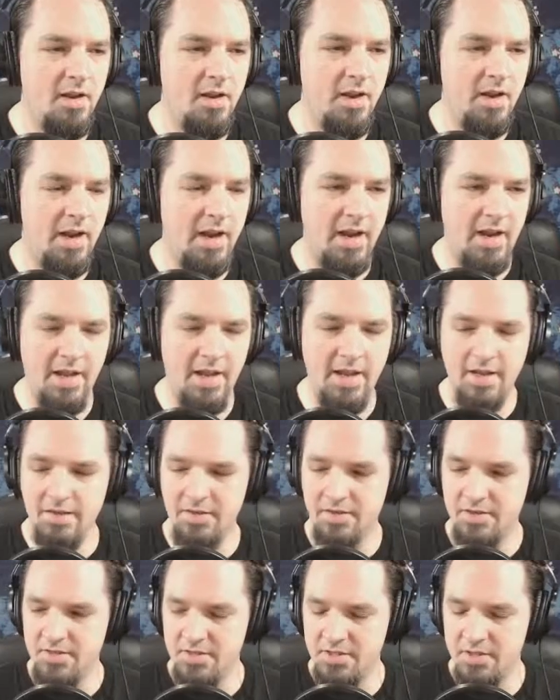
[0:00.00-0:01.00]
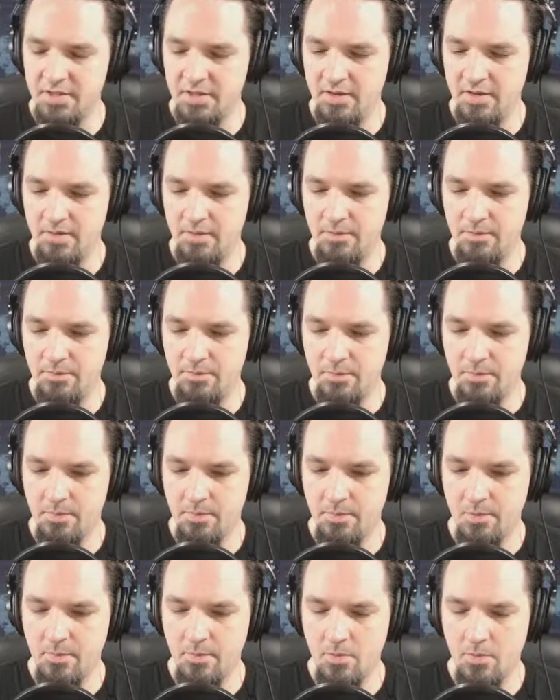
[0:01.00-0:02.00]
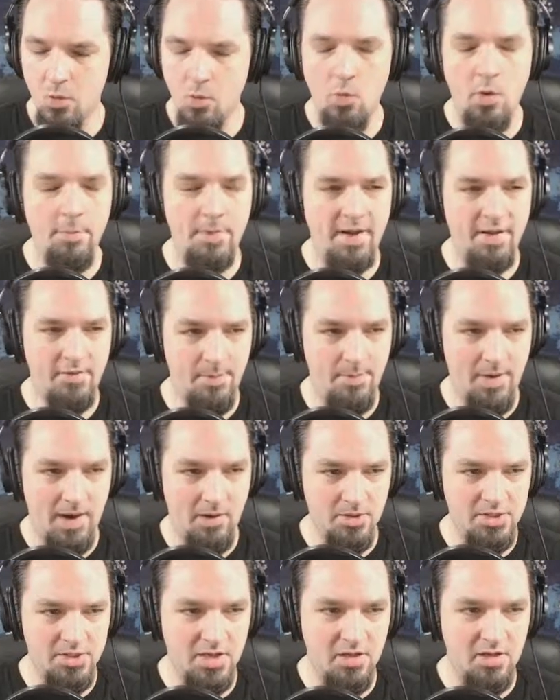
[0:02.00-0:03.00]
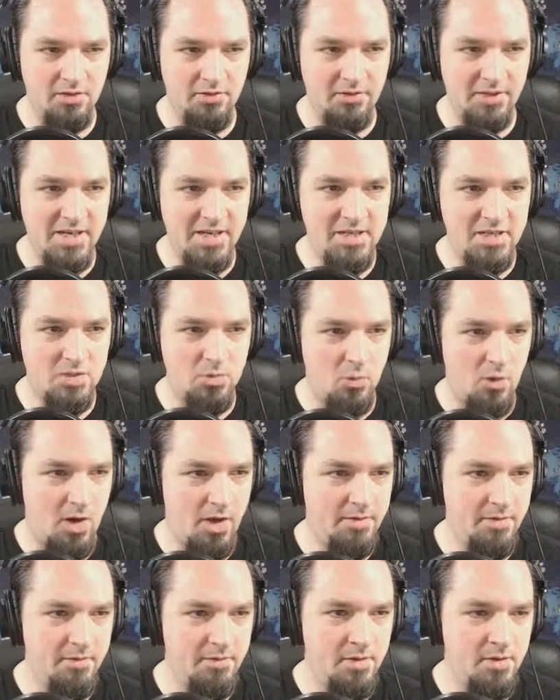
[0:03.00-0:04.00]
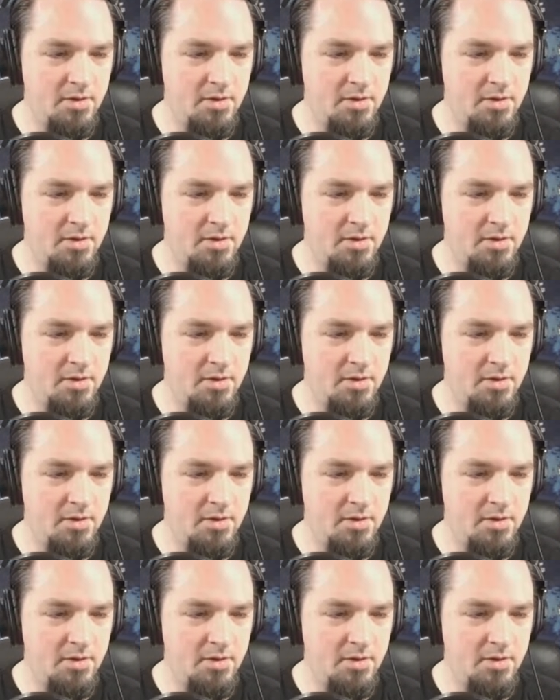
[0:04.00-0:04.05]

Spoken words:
And we'll make the power cell, at least one.